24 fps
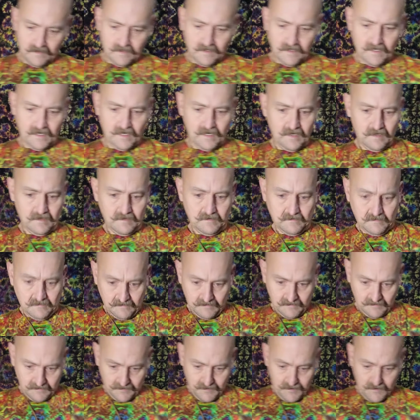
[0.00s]
and
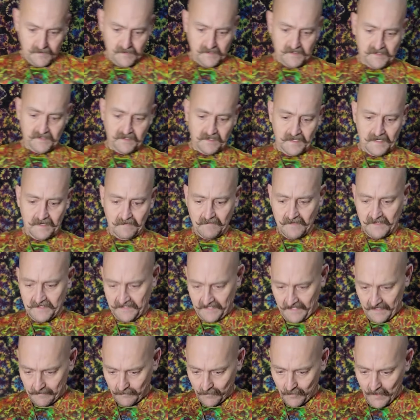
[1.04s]
do the sleeve the
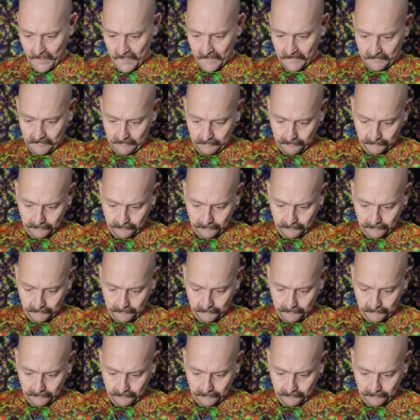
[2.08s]
same way.